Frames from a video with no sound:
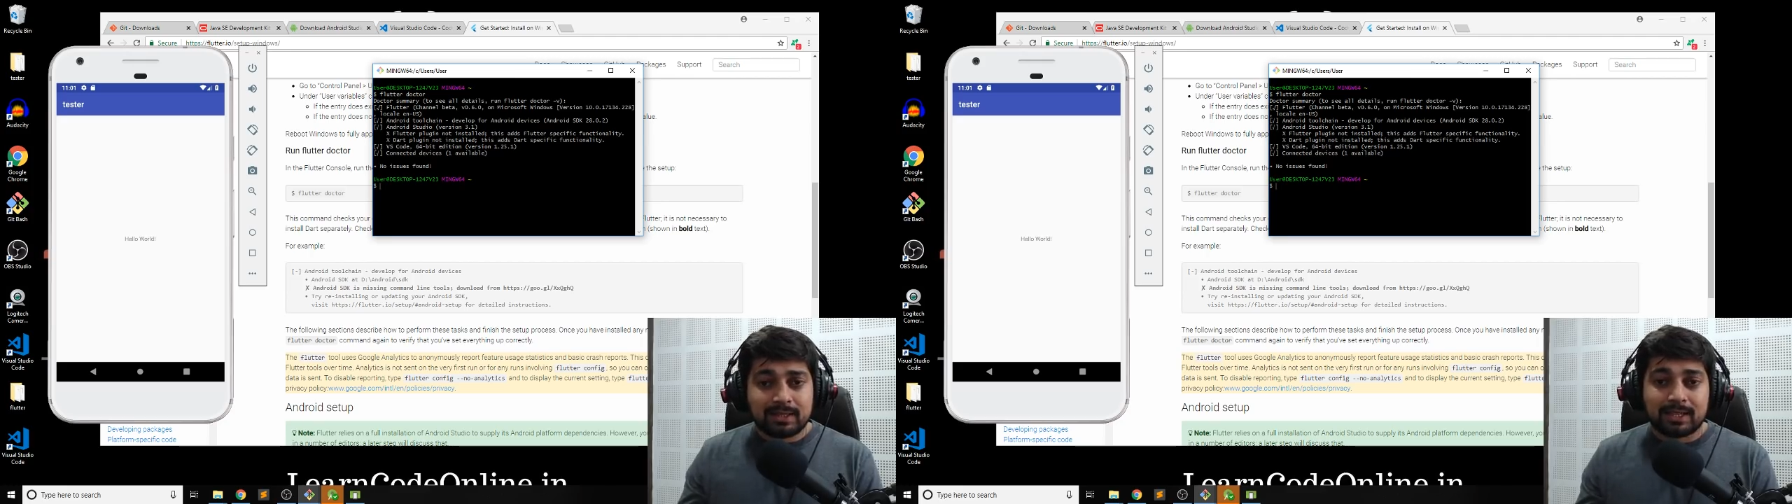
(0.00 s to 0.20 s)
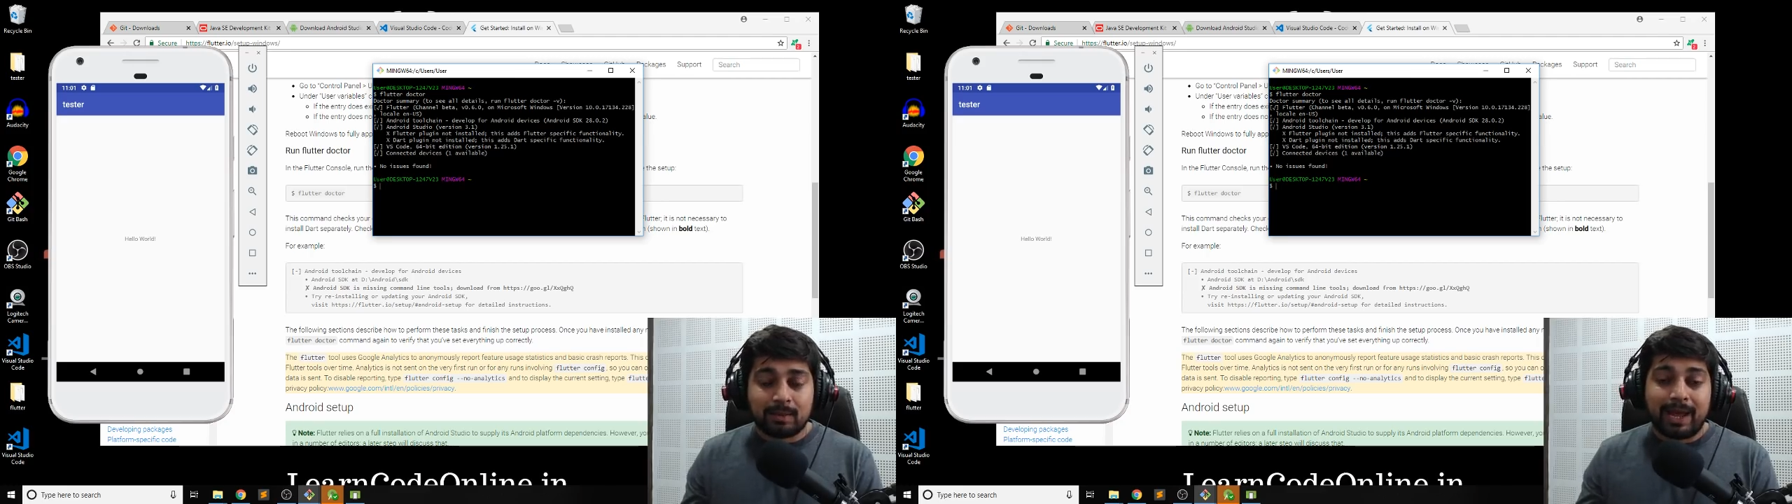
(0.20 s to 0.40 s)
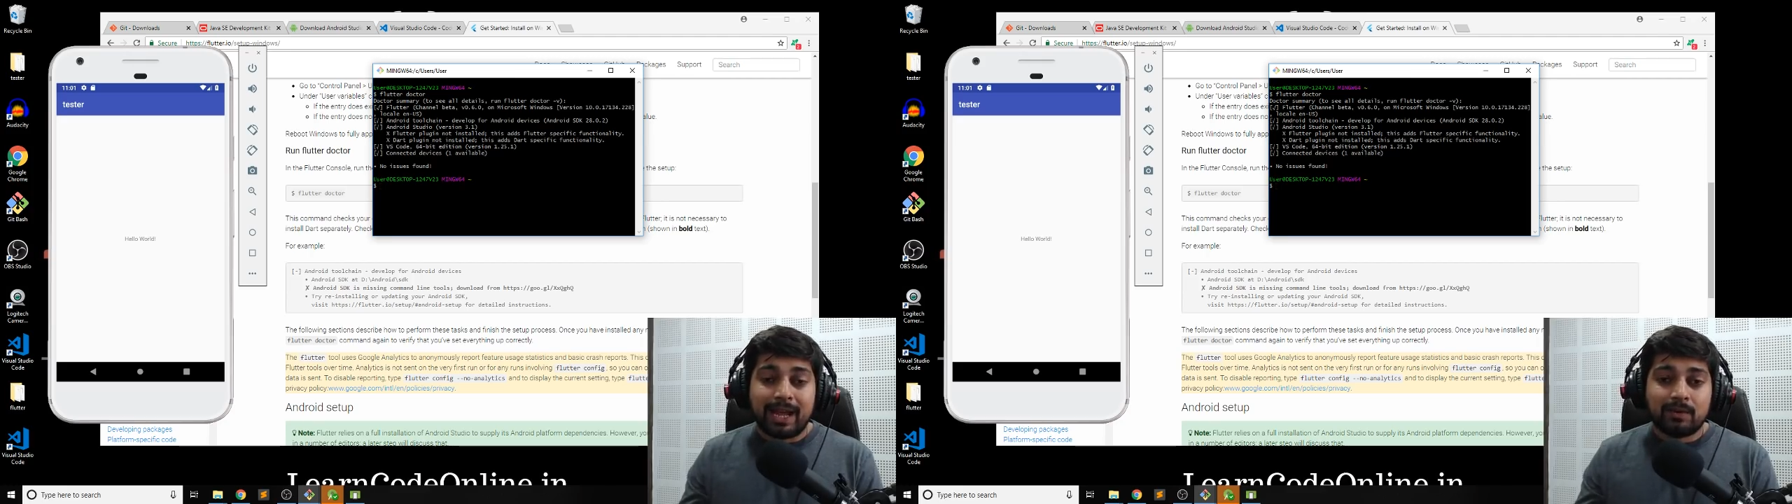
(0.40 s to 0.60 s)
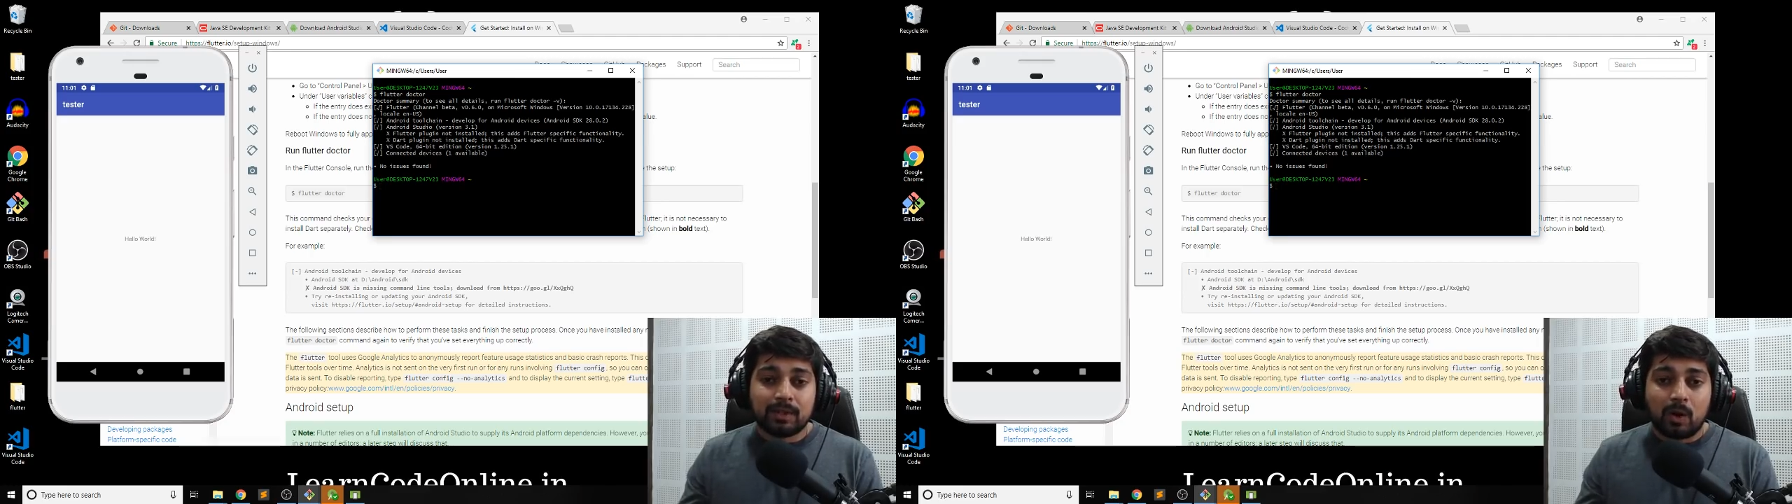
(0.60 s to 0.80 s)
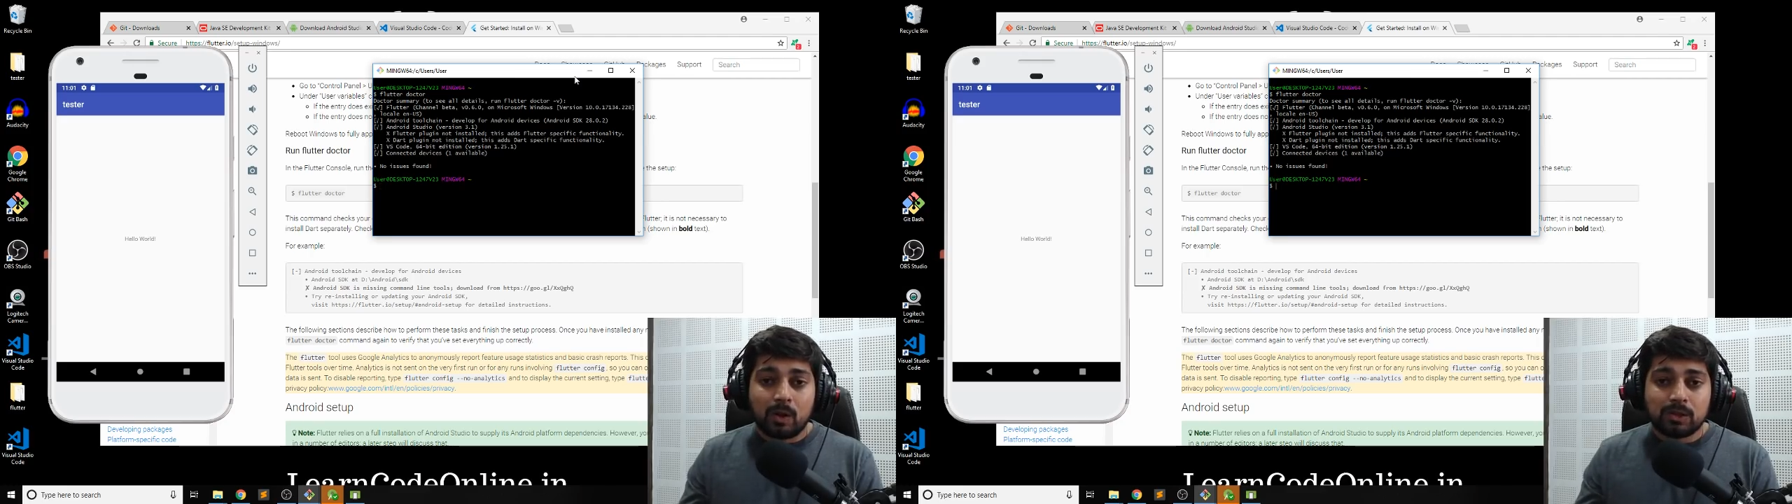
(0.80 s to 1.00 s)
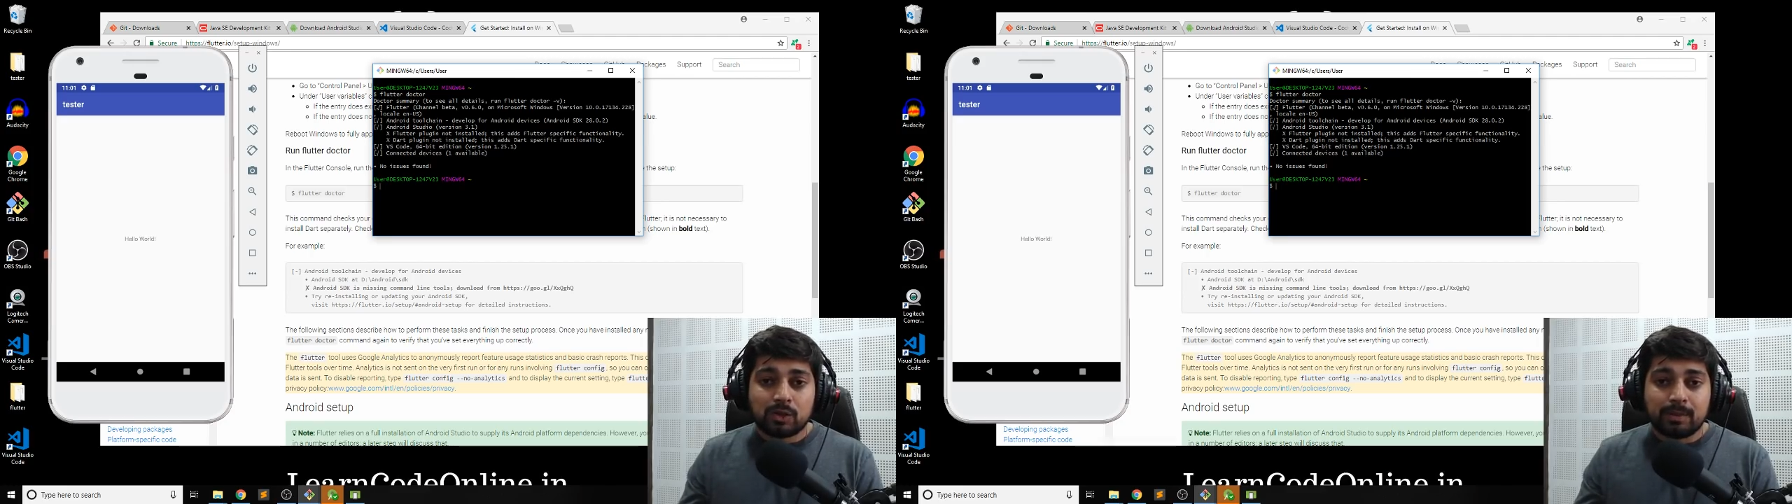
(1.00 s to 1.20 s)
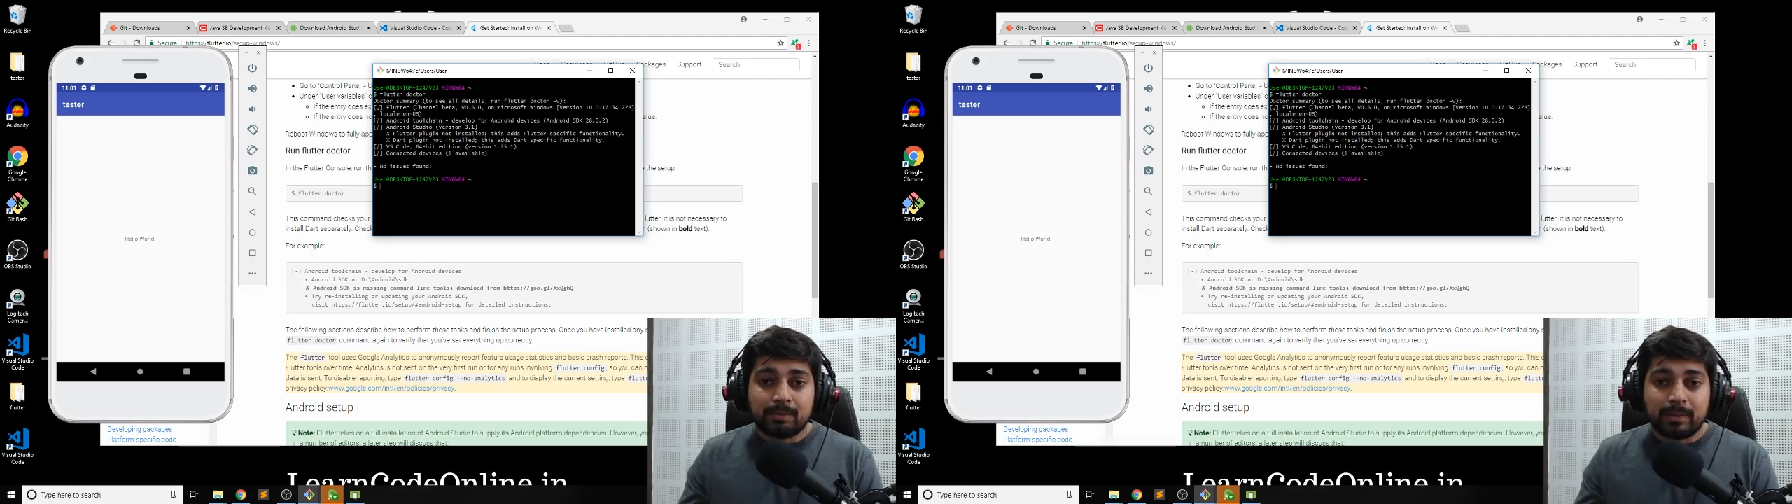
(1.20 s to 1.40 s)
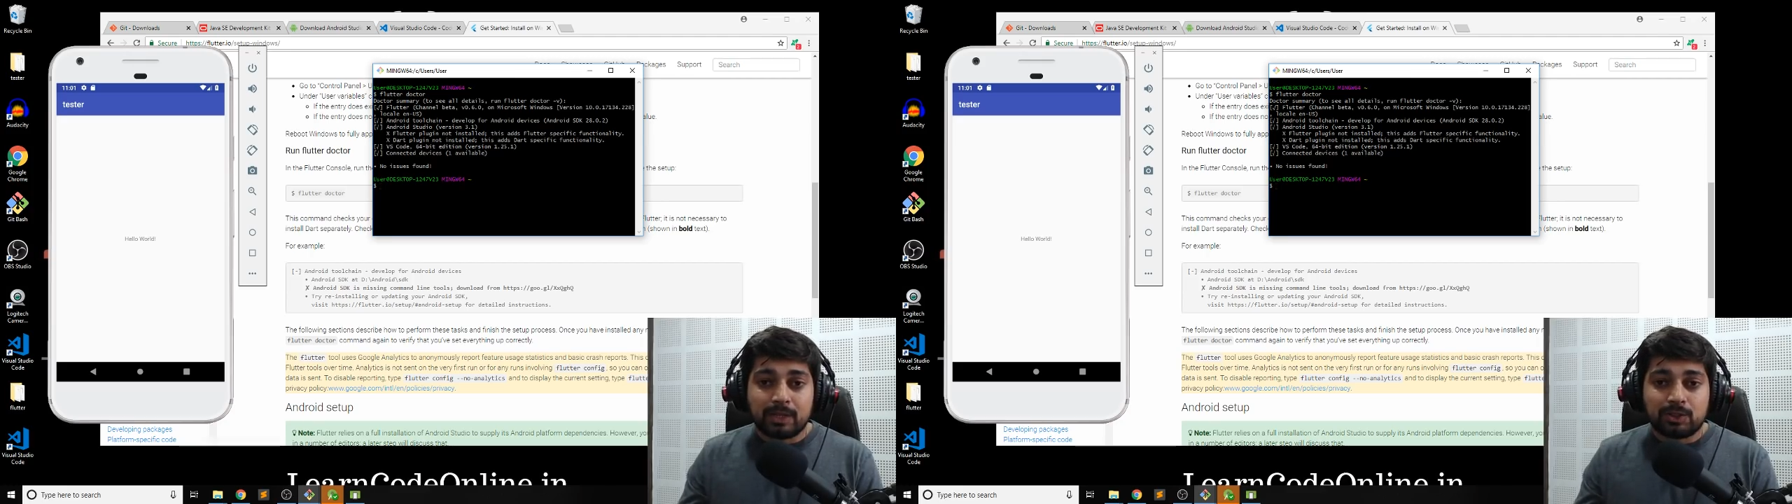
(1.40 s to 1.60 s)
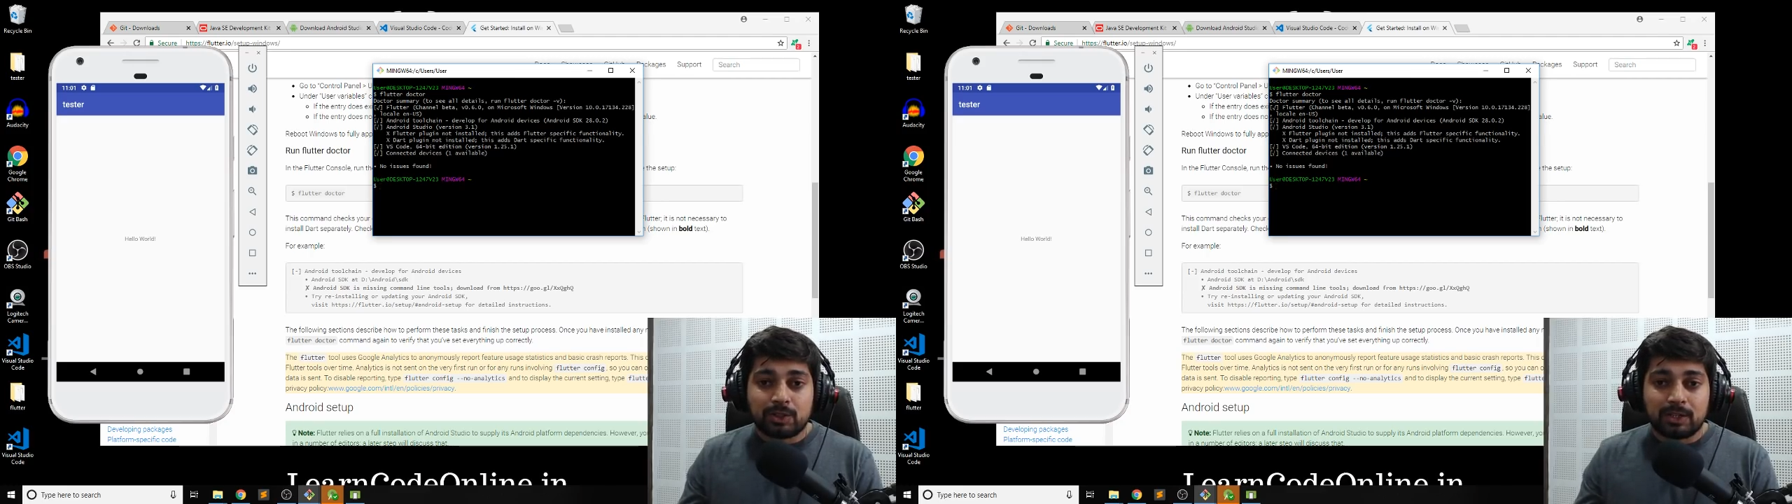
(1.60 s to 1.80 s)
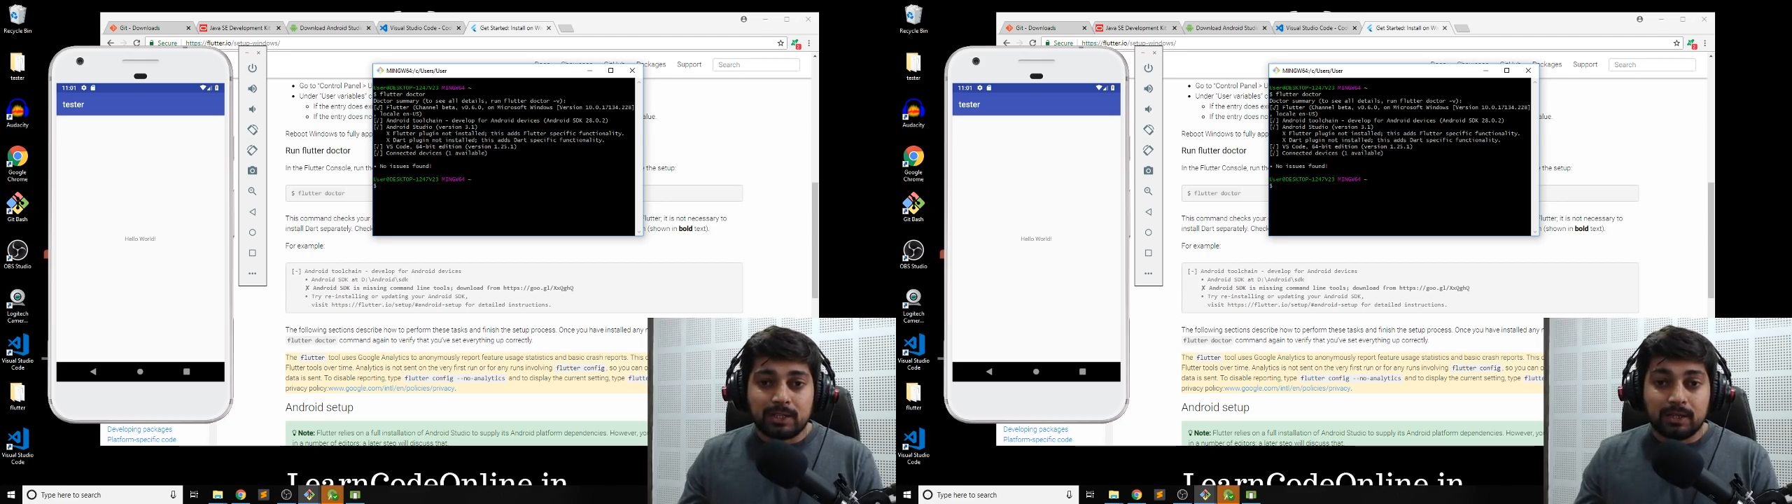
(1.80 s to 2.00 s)
the command will also be
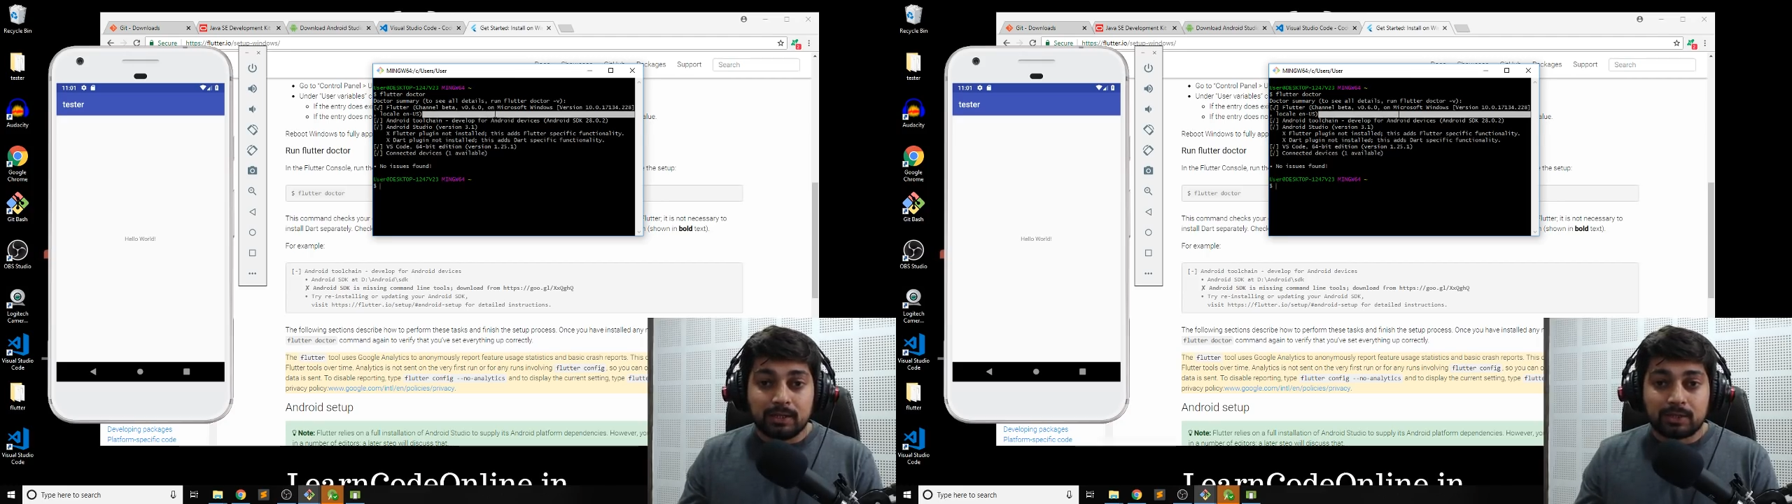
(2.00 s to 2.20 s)
mentioned here.